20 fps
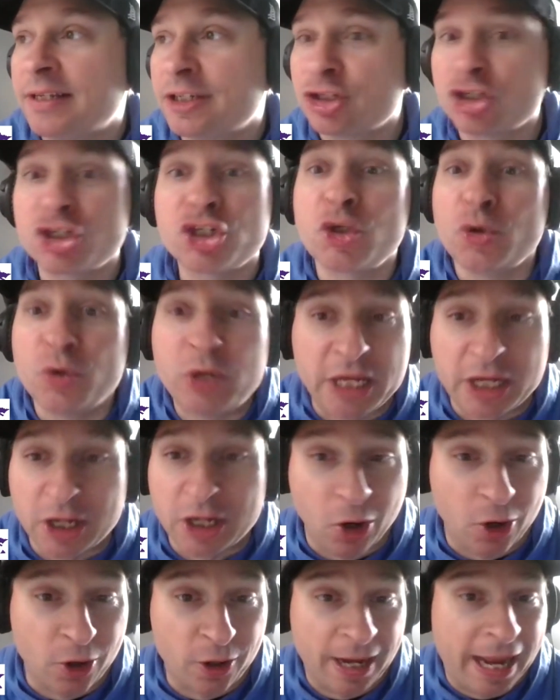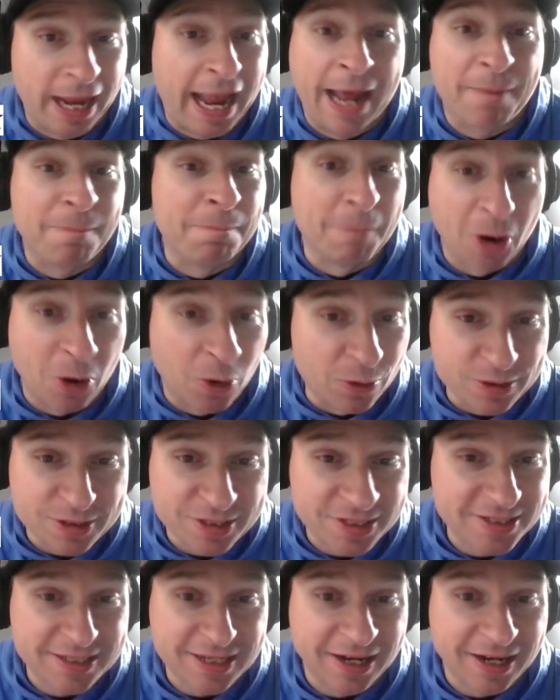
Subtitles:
shooting guard at most,